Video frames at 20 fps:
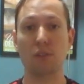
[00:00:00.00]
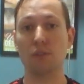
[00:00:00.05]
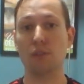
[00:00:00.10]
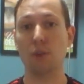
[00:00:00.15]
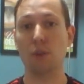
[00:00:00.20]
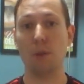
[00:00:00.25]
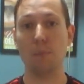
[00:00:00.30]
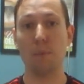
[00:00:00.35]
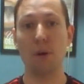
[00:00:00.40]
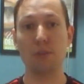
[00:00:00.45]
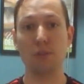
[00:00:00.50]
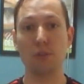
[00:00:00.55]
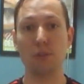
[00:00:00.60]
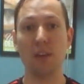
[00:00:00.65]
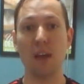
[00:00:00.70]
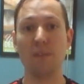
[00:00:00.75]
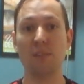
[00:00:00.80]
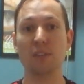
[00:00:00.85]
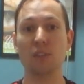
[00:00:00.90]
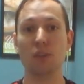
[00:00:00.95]
So the muscle's
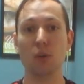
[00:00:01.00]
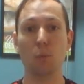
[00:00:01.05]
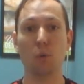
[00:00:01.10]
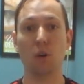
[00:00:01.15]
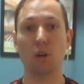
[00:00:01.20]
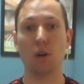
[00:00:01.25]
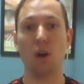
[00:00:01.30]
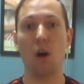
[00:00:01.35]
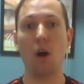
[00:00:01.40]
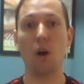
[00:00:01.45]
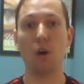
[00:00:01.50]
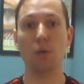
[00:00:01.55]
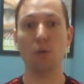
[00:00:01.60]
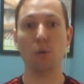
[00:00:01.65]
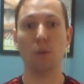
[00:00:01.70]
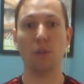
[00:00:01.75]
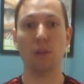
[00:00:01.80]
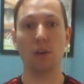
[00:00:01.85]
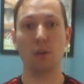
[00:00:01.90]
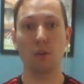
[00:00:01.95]
having to work
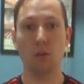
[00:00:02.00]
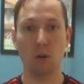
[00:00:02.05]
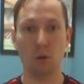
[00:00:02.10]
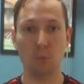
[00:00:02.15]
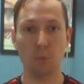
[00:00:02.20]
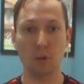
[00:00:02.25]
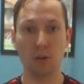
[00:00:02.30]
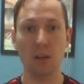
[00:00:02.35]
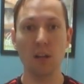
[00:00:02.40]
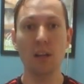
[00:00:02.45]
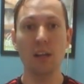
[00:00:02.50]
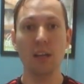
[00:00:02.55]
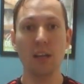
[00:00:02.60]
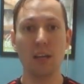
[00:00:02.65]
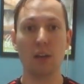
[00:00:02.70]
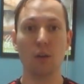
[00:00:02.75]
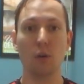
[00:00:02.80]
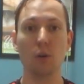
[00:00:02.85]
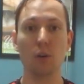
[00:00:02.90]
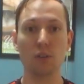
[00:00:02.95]
harder than normal
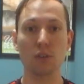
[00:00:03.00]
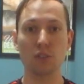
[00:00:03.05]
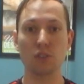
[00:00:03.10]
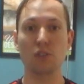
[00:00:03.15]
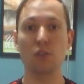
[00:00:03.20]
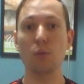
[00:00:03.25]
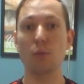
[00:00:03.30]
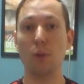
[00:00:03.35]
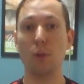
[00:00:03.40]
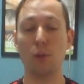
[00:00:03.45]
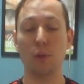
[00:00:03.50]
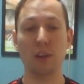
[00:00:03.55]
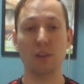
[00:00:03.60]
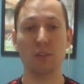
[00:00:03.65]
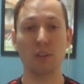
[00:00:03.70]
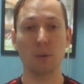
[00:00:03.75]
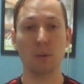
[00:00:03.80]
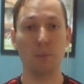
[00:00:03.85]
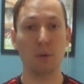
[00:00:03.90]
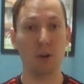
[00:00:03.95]
in order to do the
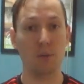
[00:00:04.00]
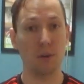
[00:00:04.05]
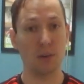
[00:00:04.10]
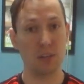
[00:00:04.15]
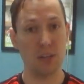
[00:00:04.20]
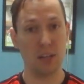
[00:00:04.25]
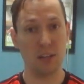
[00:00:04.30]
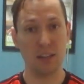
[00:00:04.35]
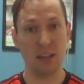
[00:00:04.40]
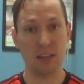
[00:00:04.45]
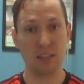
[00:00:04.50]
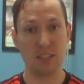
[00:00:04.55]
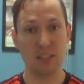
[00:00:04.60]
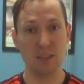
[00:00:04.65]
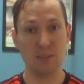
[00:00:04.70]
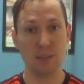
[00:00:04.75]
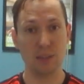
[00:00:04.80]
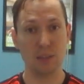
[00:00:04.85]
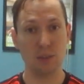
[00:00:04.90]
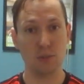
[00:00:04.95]
things that are part of our daily
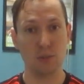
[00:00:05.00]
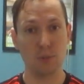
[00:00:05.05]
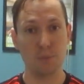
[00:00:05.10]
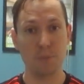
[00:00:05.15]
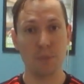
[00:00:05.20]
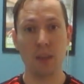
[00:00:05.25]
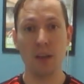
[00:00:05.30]
activities.